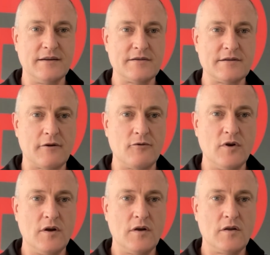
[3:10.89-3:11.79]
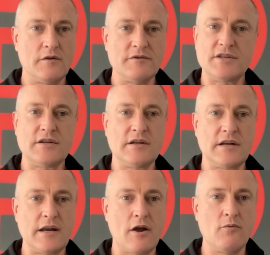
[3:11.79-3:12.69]
So there is
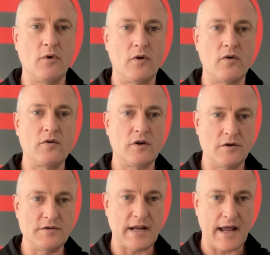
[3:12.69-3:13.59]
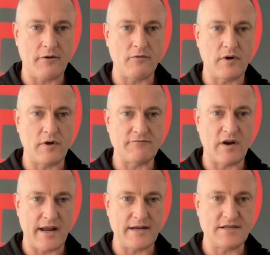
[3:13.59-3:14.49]
certainly no one losing out as it
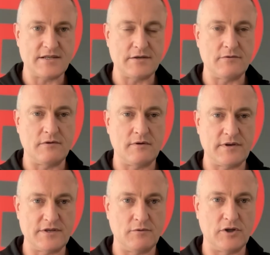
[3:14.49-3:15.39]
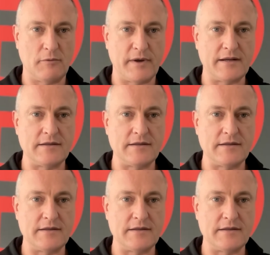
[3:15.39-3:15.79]
relates to visual dubbing.